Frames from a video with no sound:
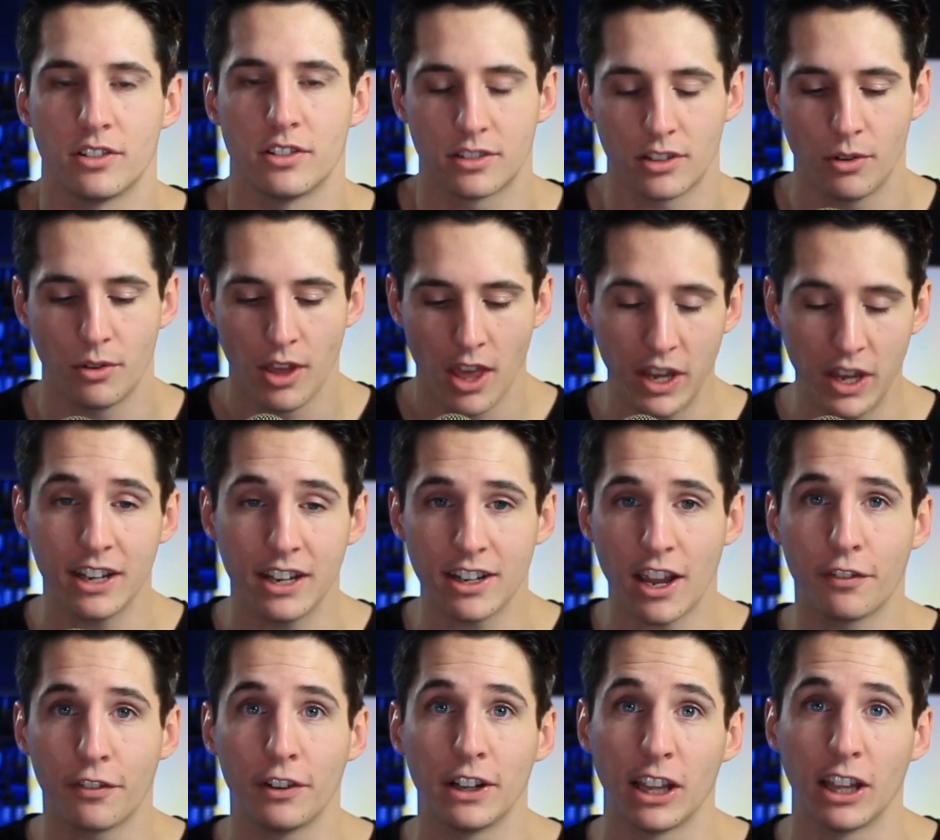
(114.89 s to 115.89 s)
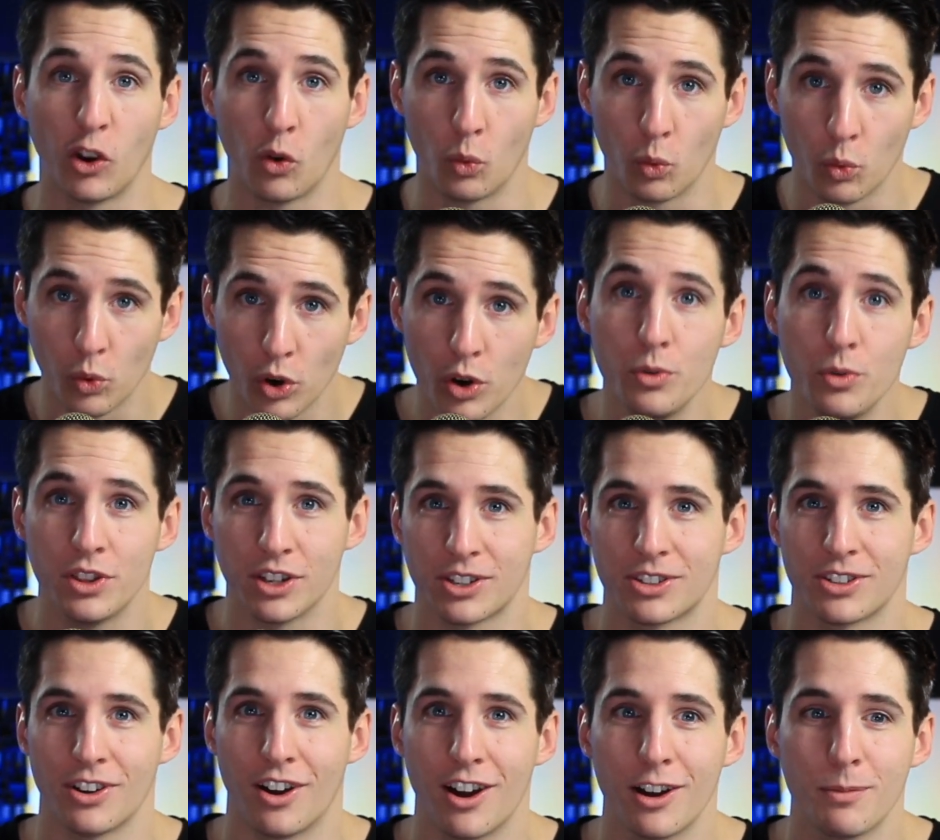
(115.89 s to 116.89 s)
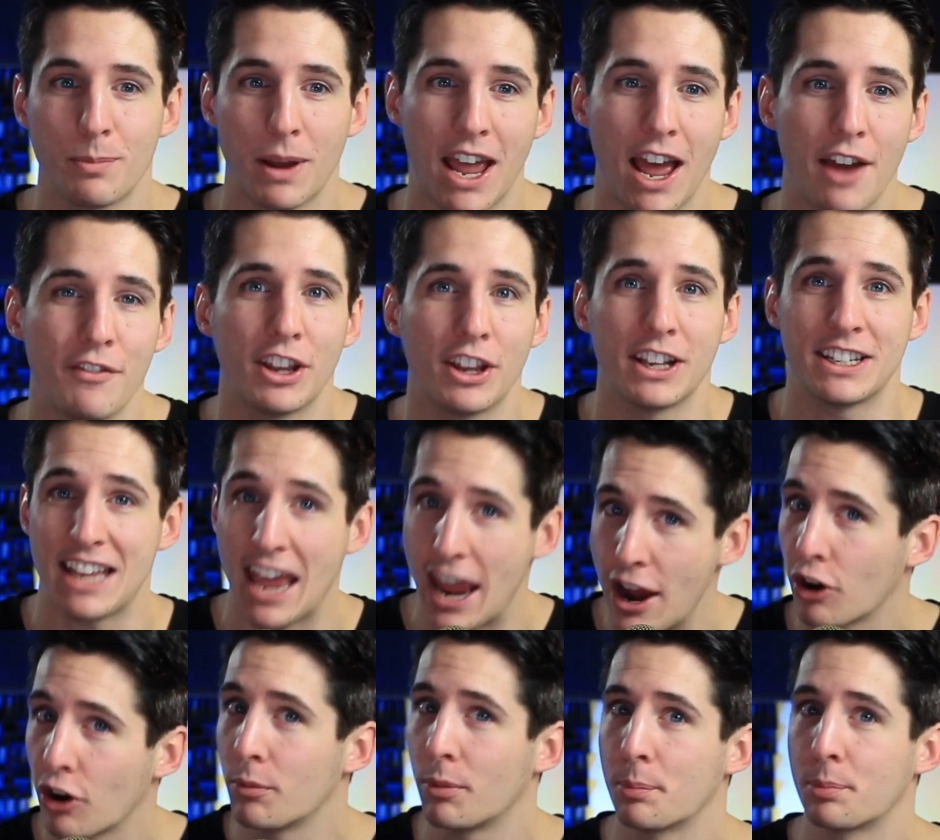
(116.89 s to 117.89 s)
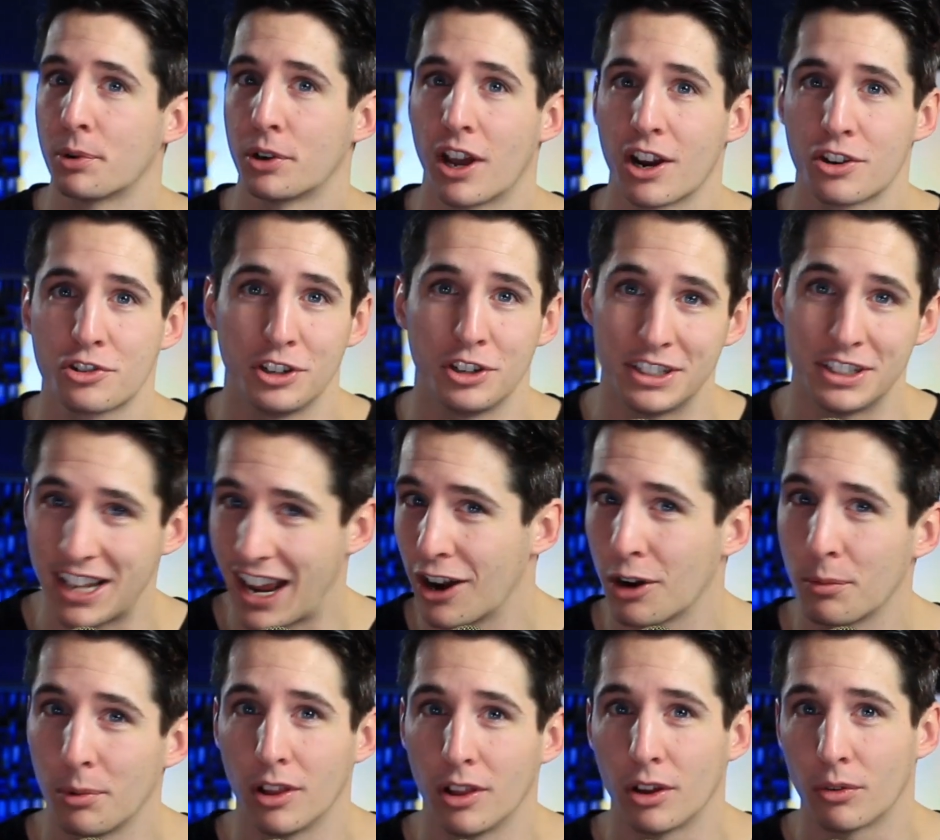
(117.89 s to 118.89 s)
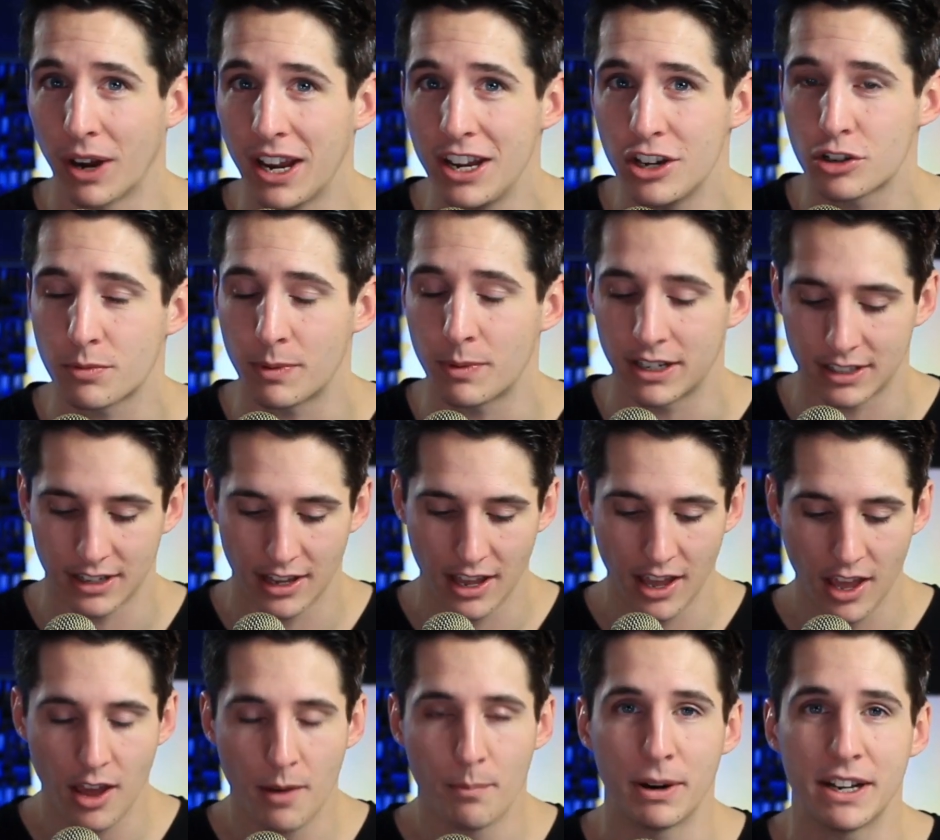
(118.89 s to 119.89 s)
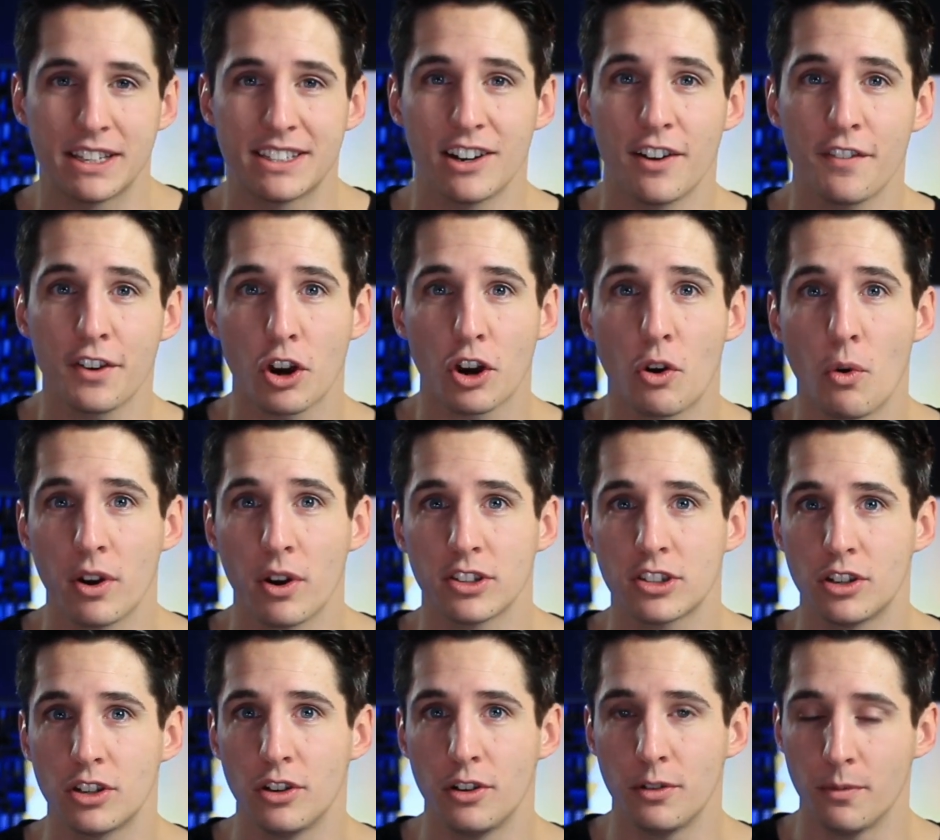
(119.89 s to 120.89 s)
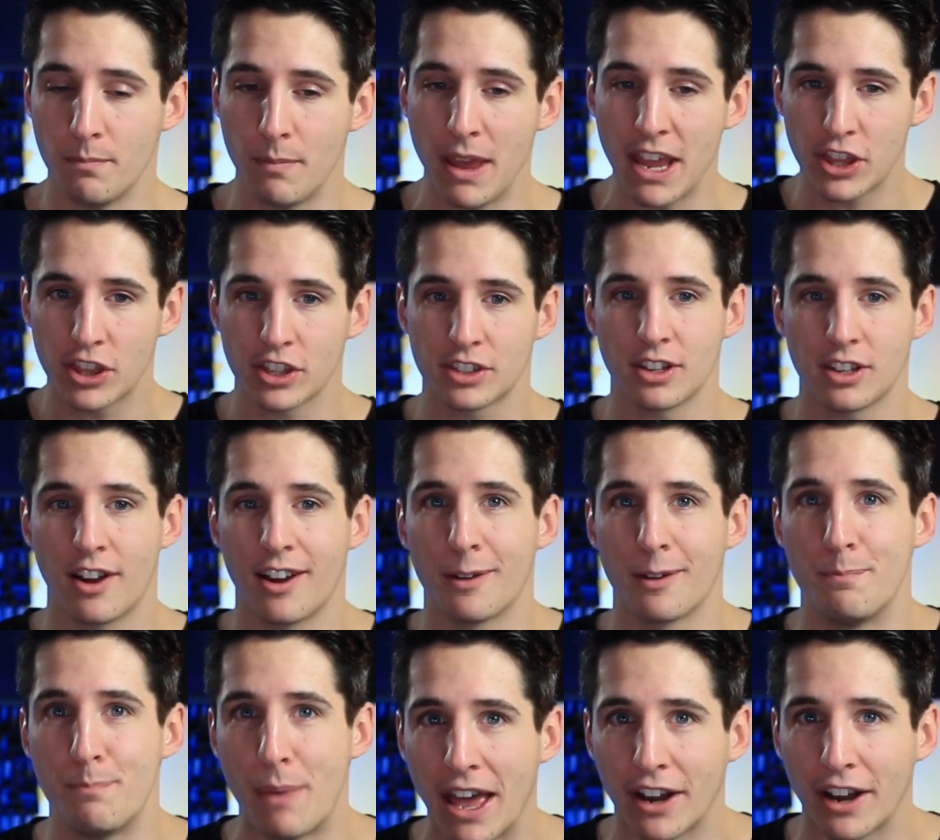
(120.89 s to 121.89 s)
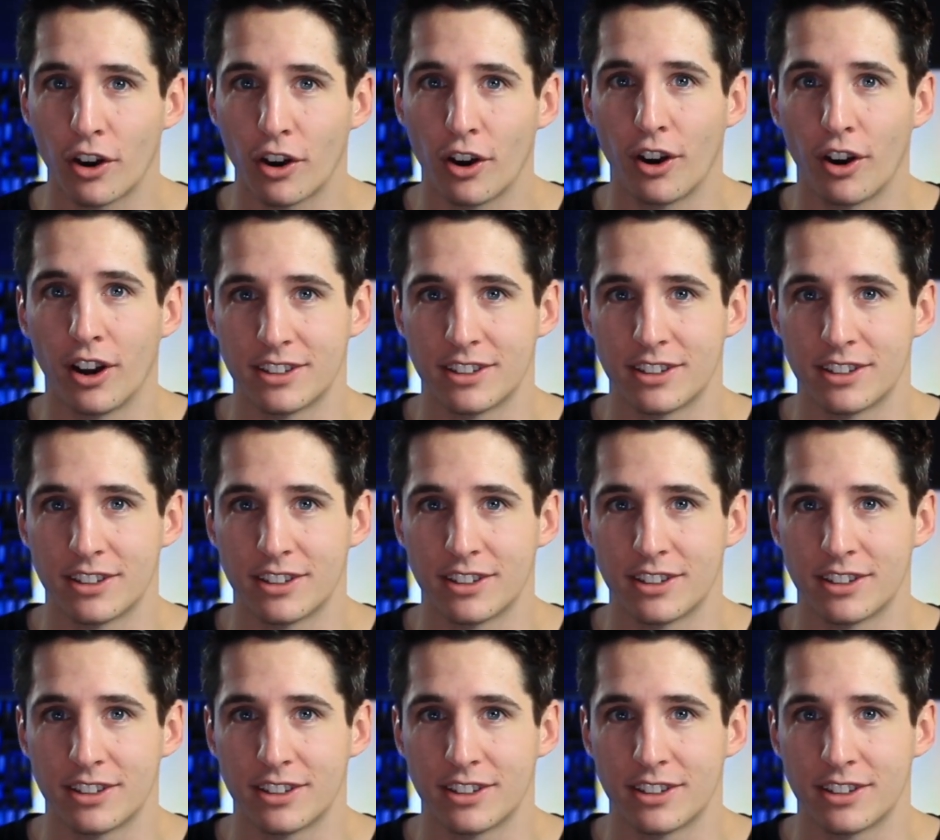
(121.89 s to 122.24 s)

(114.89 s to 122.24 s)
So we can definitely ruin the song by having terrible production and terrible arrangement, but it's never going to make the song better